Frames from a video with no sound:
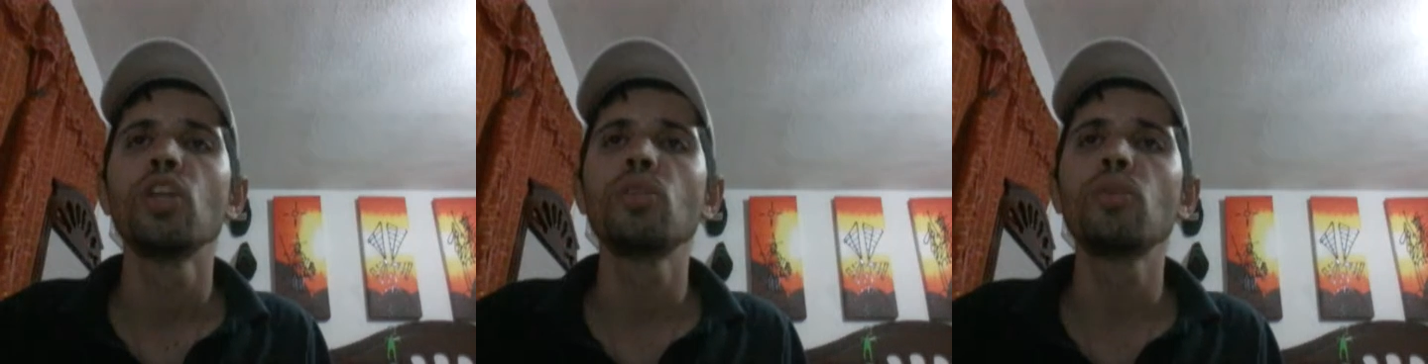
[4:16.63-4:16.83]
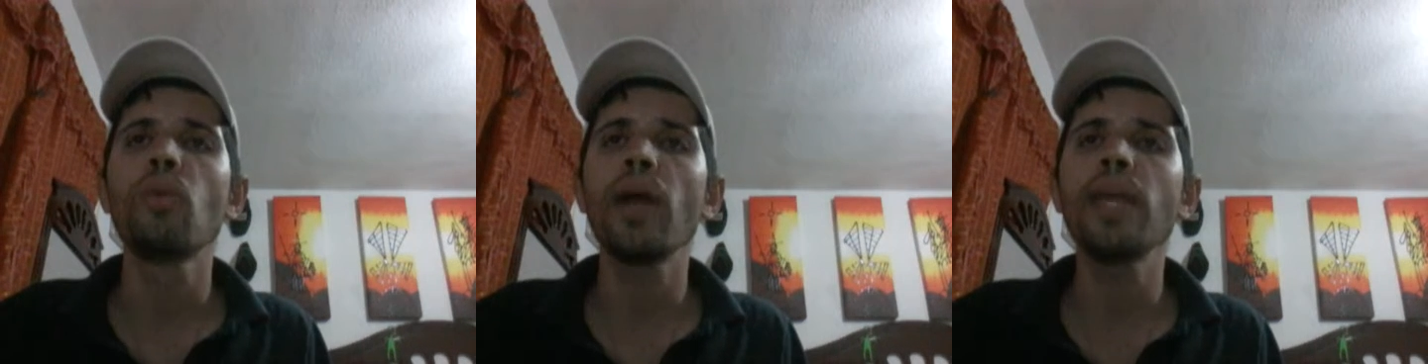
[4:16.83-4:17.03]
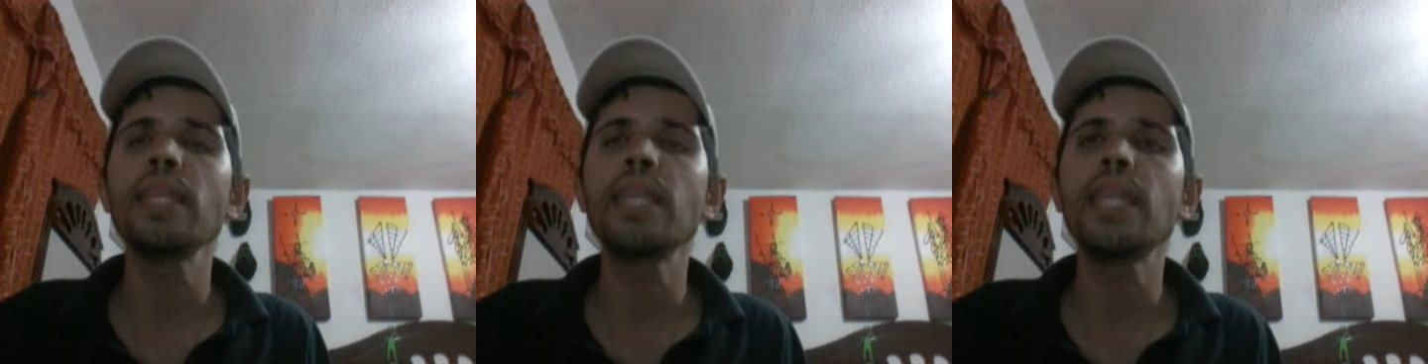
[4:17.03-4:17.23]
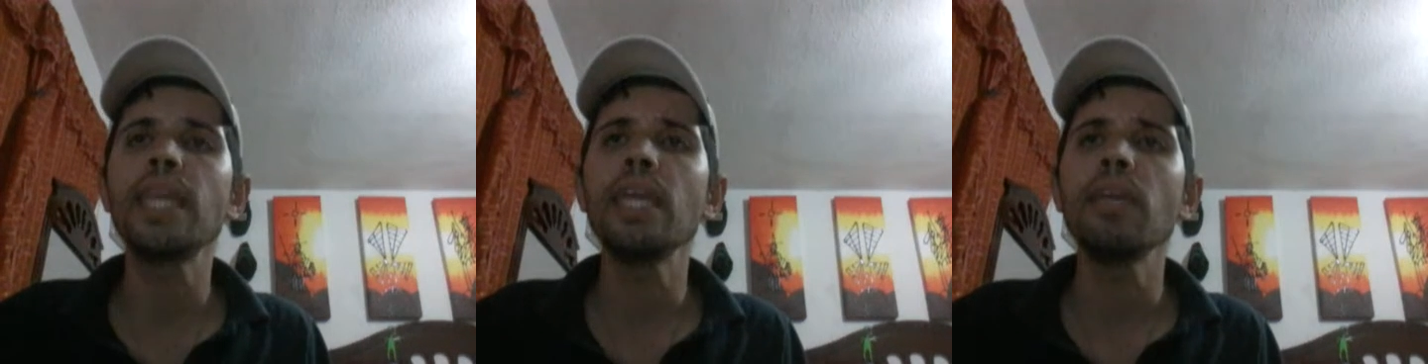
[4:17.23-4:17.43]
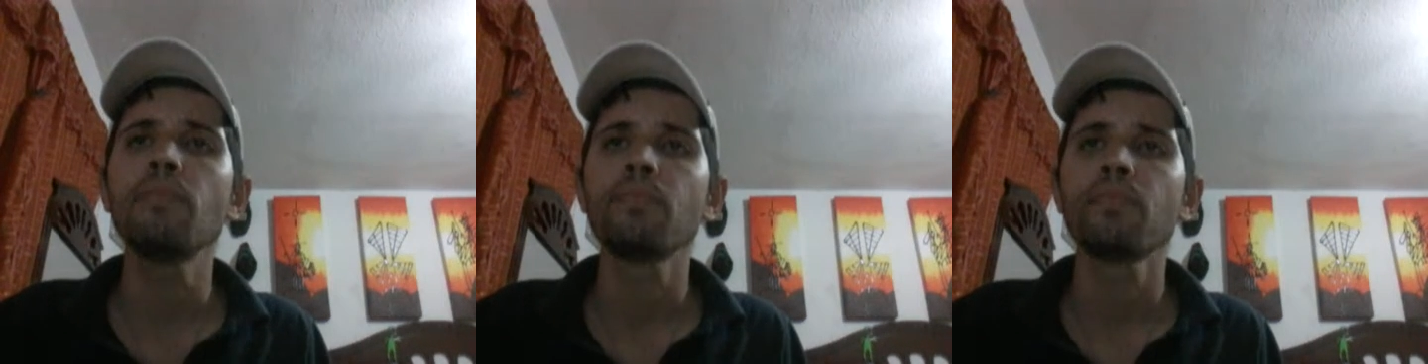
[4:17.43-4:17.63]

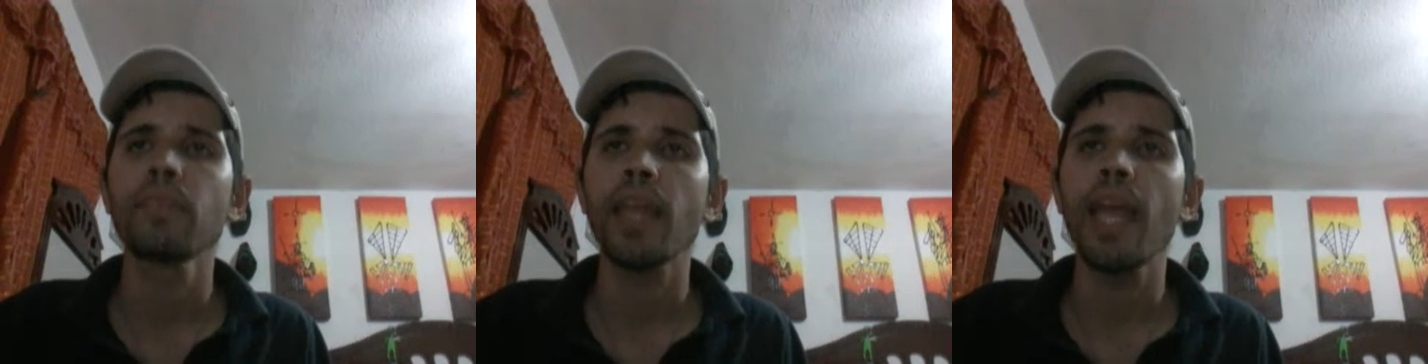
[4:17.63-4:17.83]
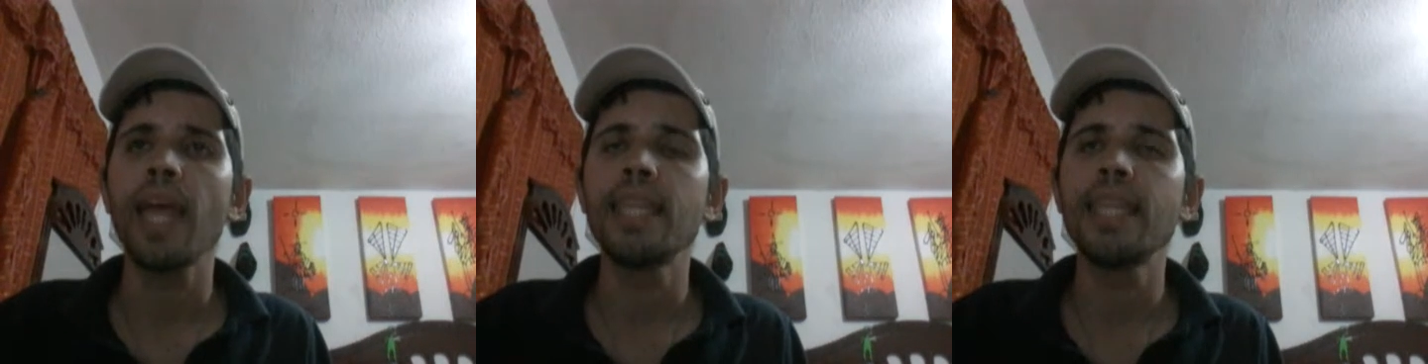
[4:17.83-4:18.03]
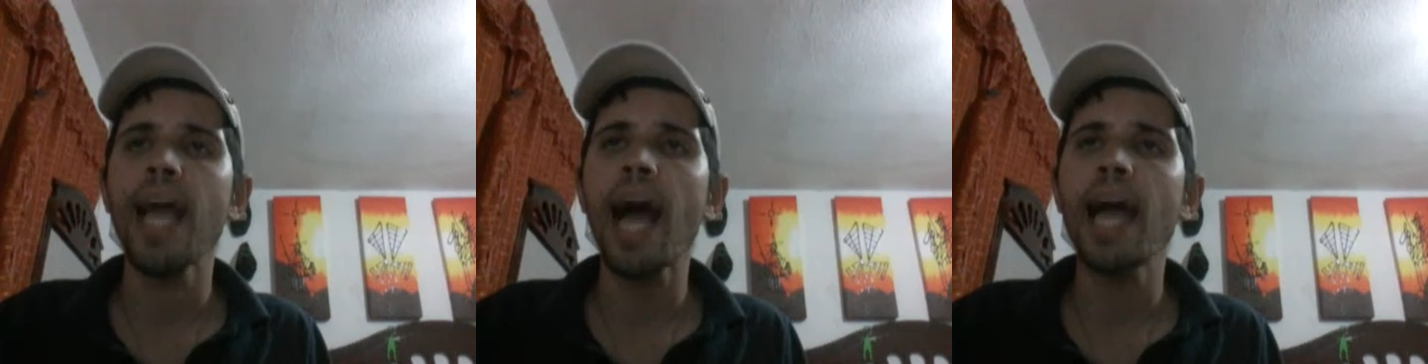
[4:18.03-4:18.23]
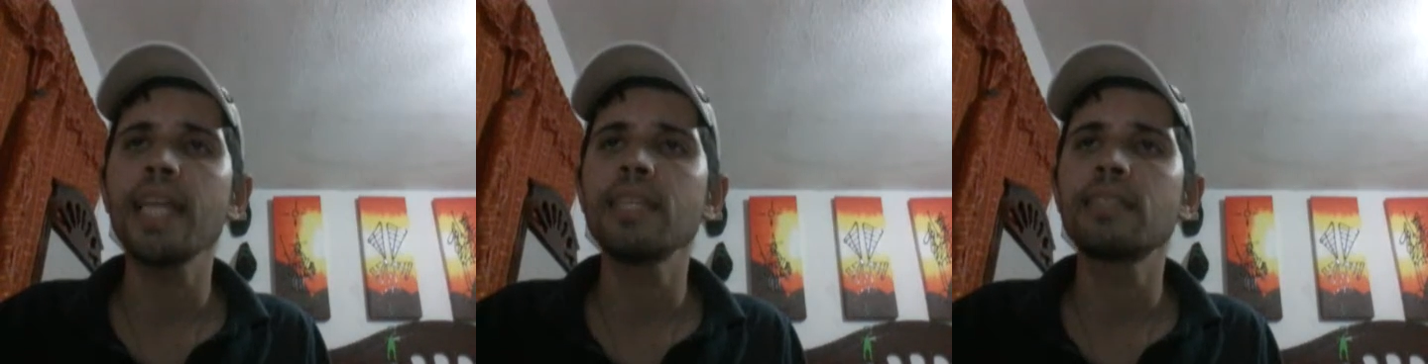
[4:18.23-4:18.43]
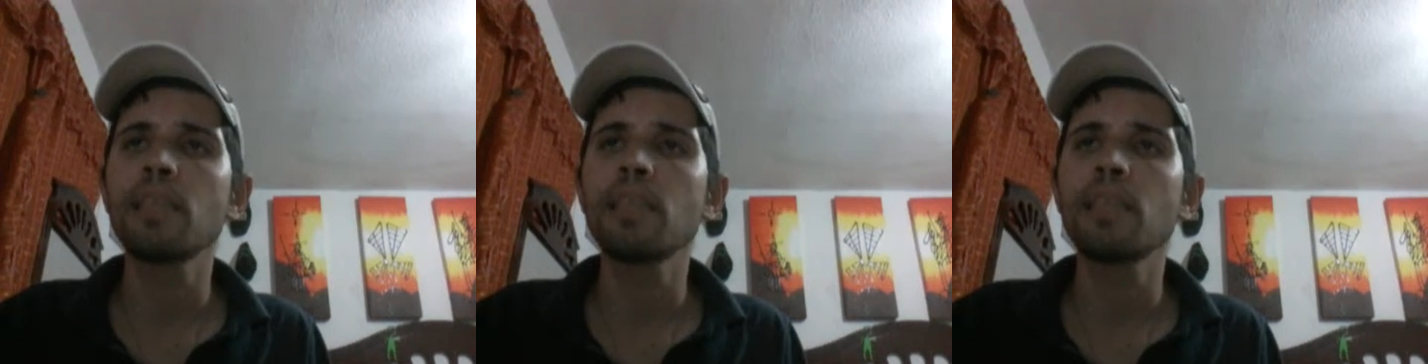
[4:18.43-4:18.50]
29